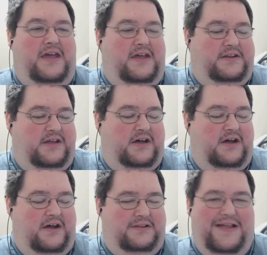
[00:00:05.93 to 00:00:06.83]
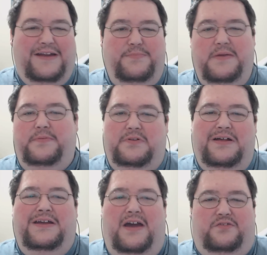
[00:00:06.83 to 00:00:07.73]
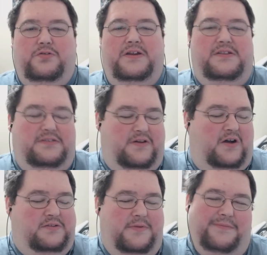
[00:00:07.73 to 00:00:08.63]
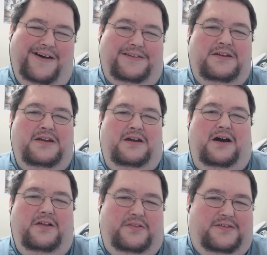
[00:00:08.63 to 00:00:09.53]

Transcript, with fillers: And uh, a lot of people have tweeted and talked to me about uh,